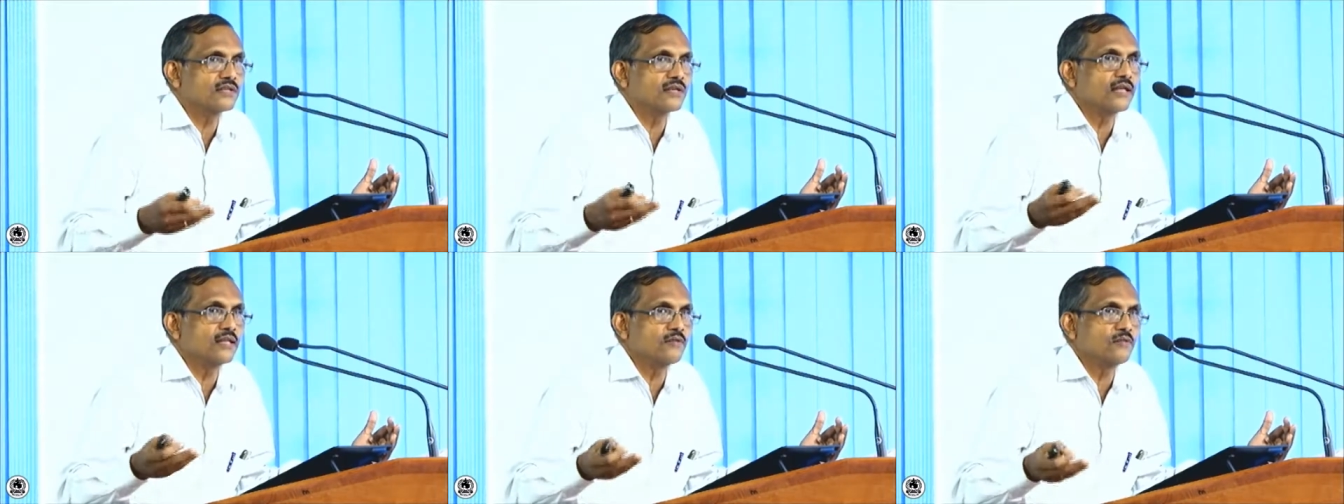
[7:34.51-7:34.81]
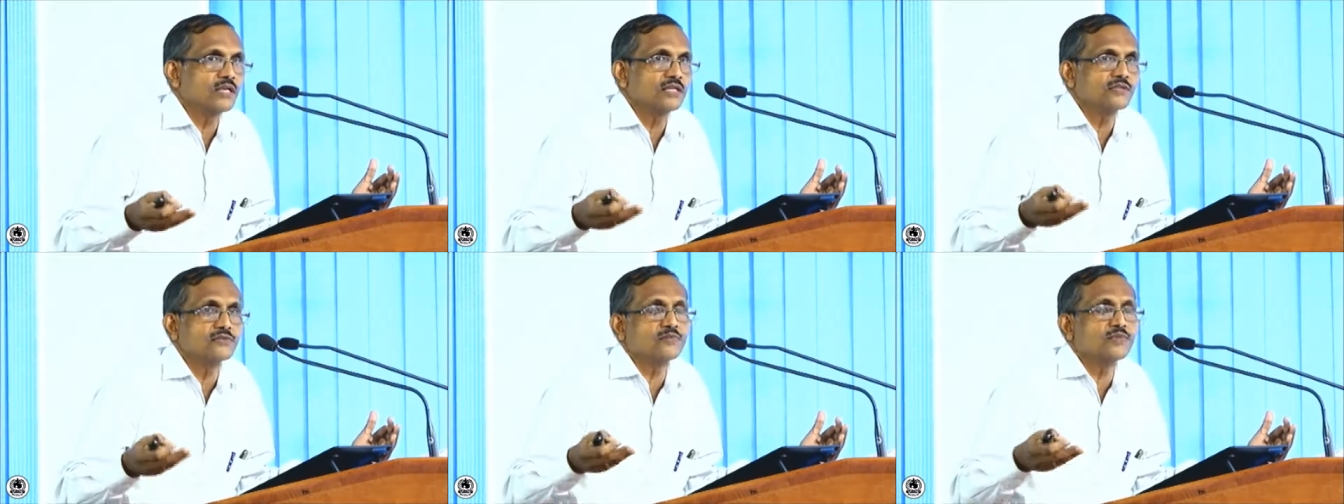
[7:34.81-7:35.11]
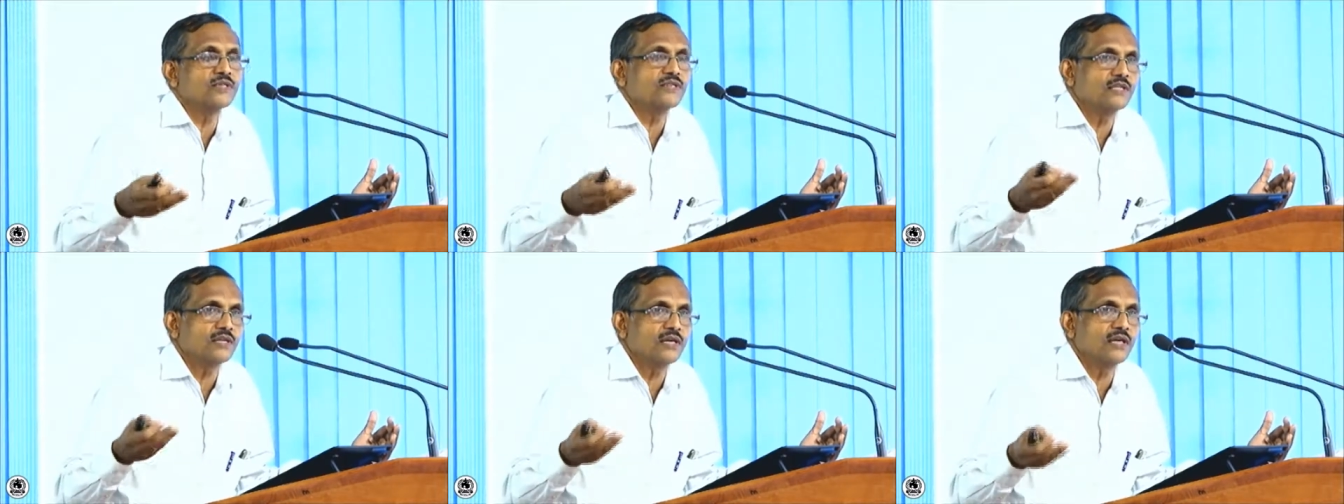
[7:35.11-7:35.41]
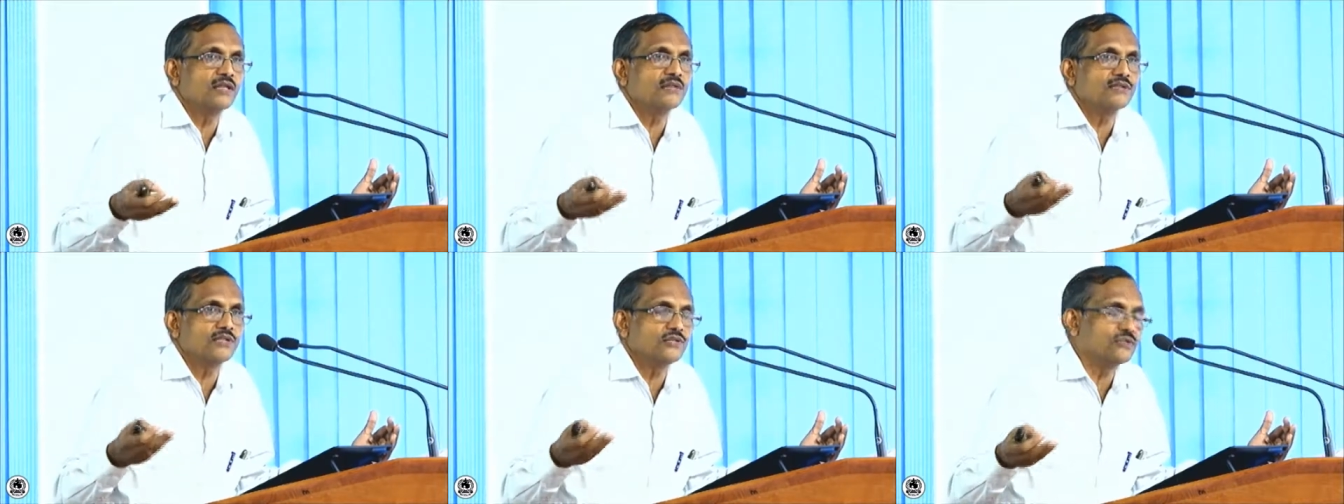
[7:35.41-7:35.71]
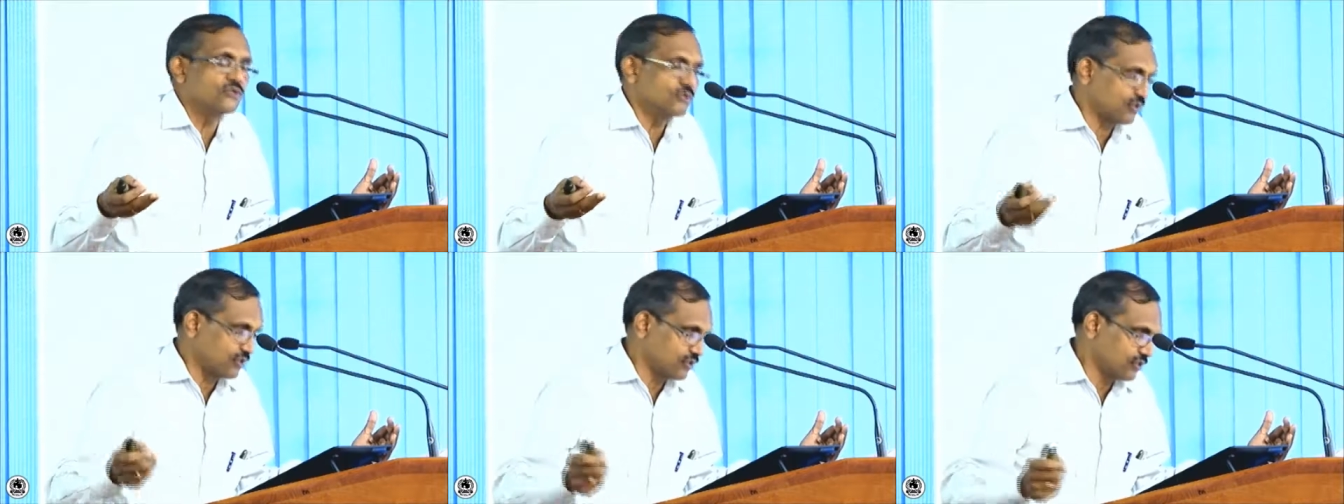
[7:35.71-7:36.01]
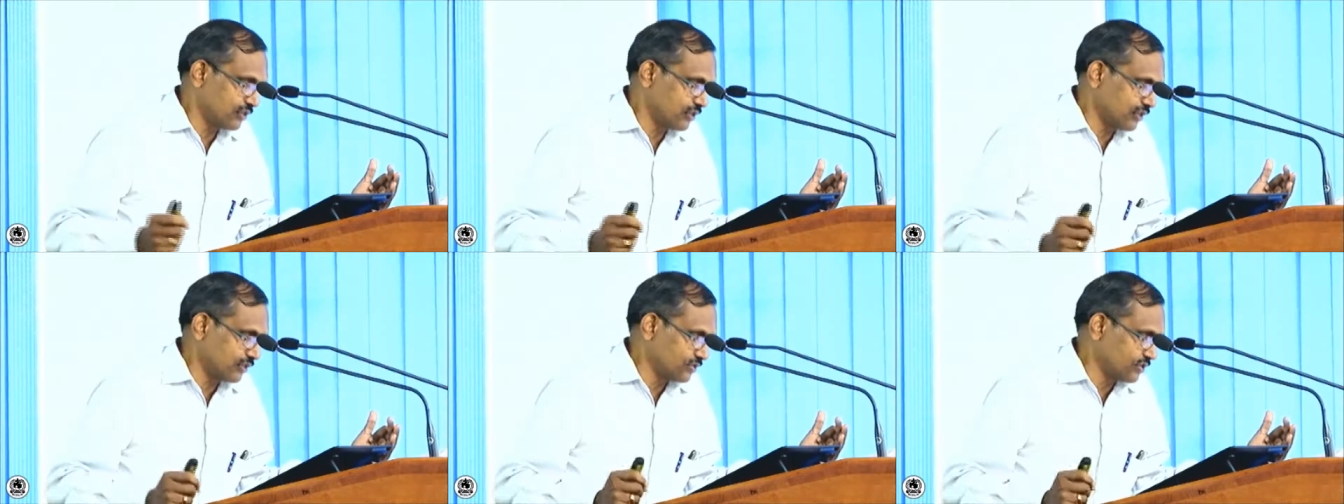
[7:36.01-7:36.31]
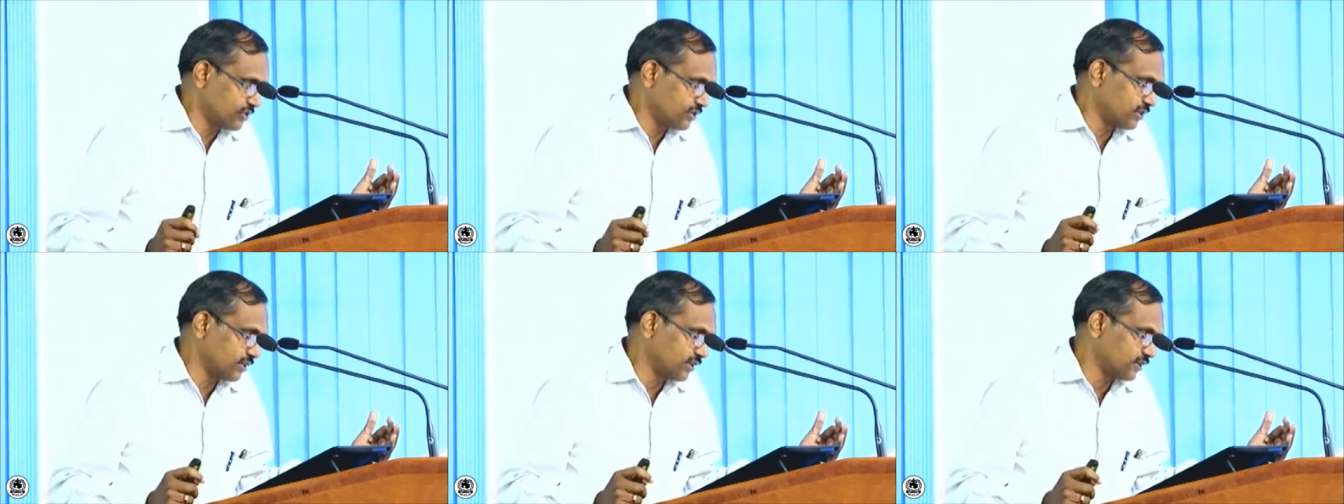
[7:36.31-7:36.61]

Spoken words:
animal husbandry, health, education, etc.